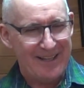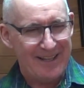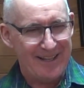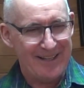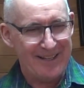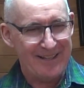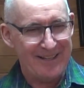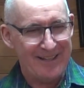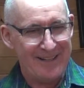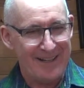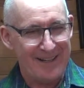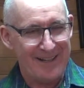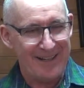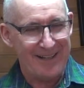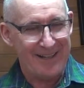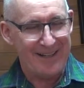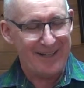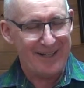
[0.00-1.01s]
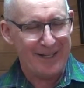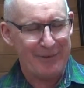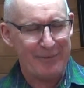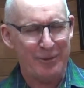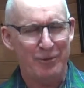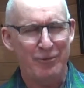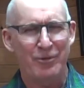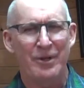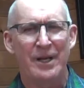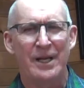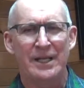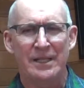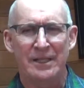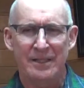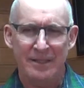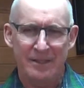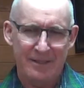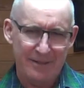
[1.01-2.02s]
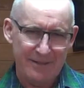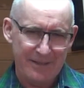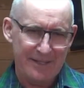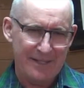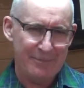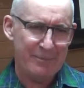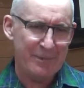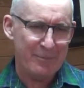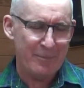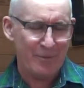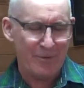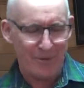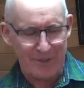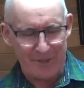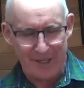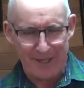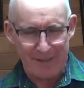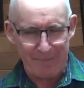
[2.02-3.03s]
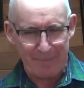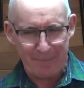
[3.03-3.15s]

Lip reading: and he would try and get me more